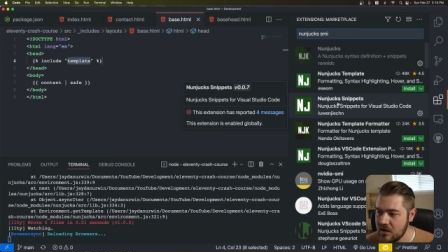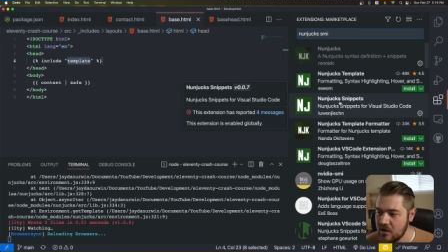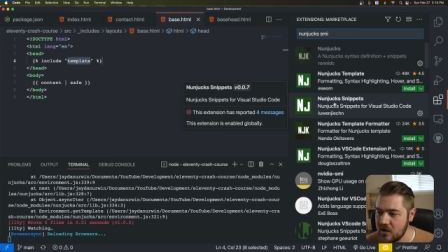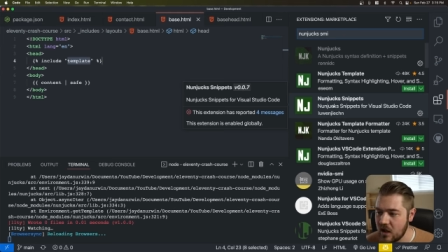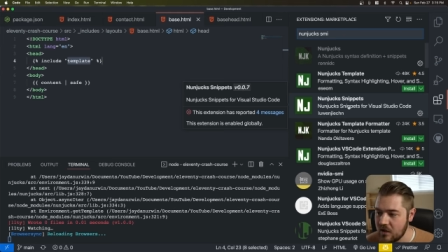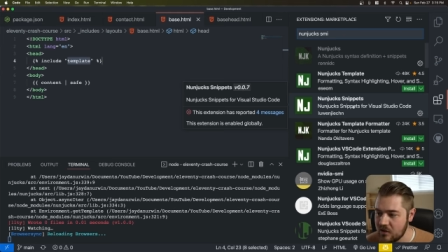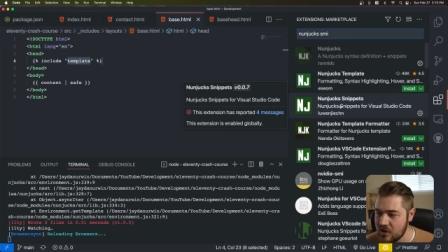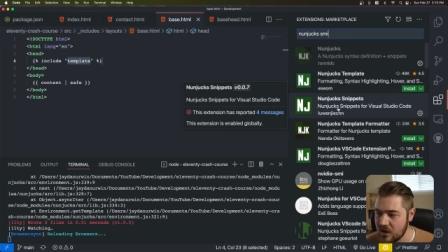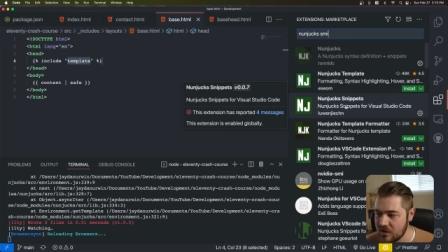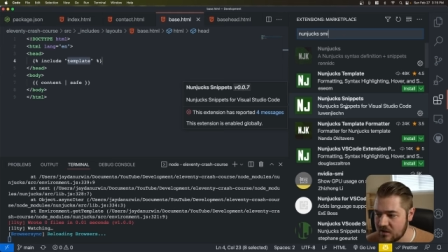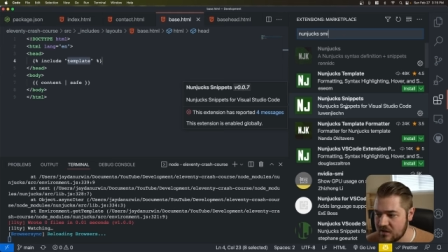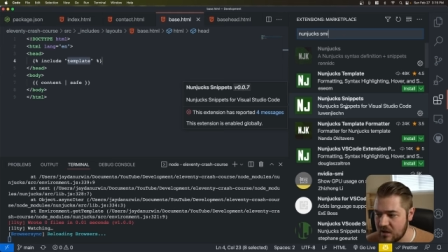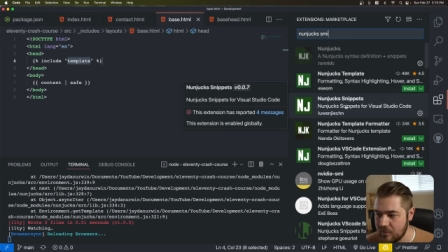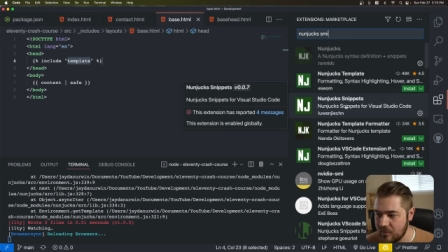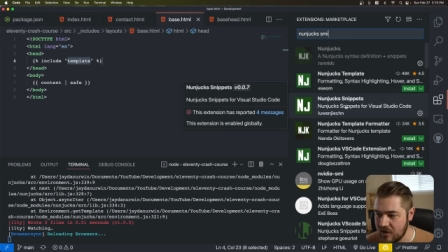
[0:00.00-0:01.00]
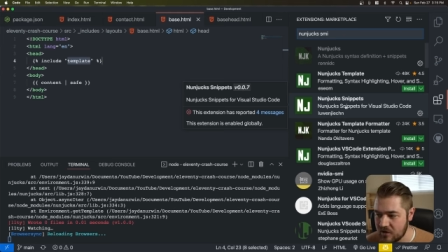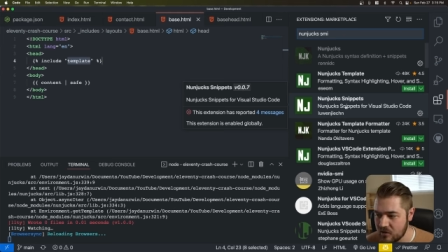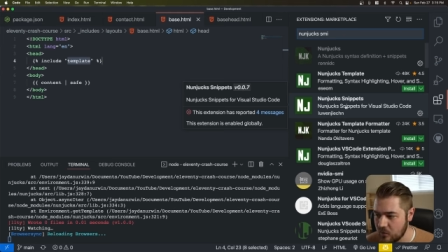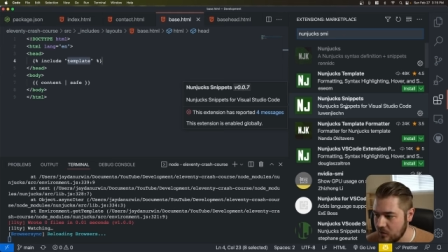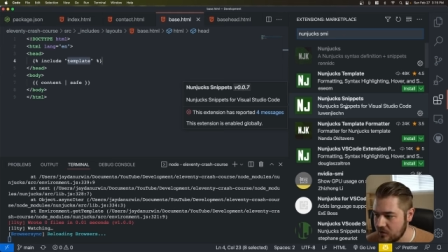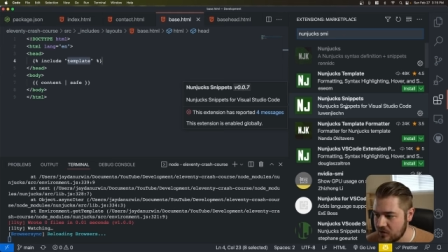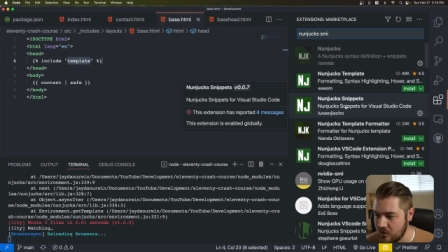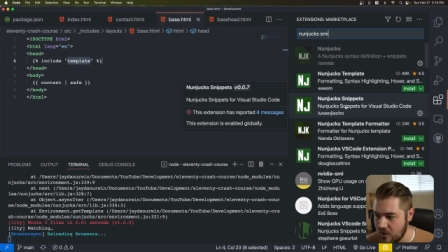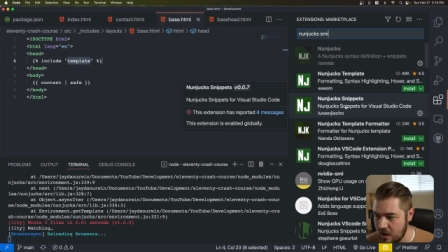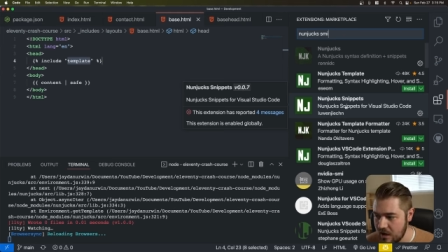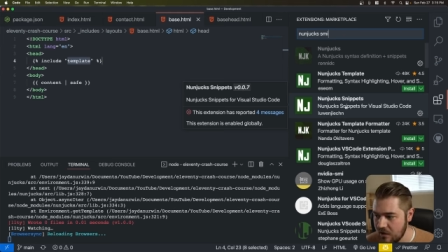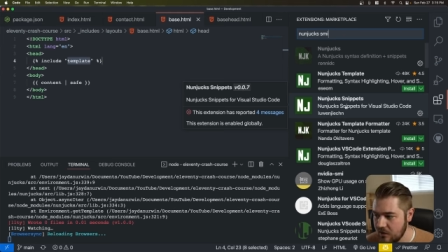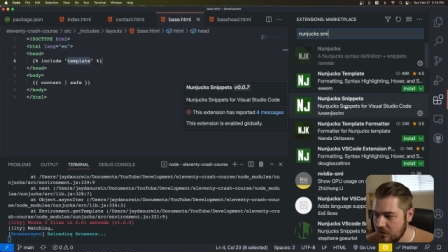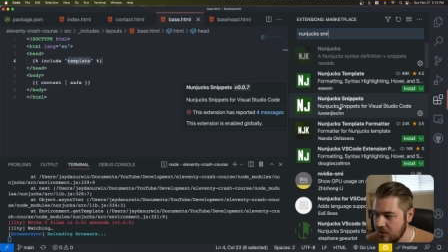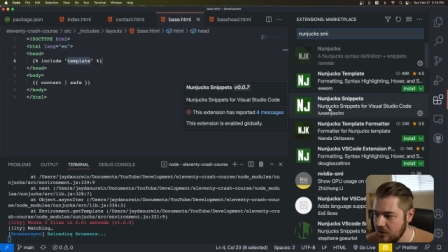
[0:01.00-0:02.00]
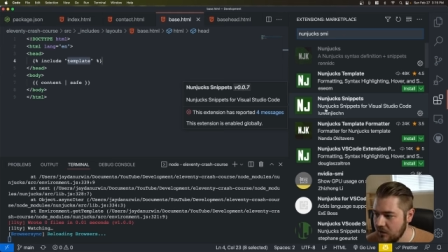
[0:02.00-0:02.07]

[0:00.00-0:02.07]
Nunjucks snippets works great.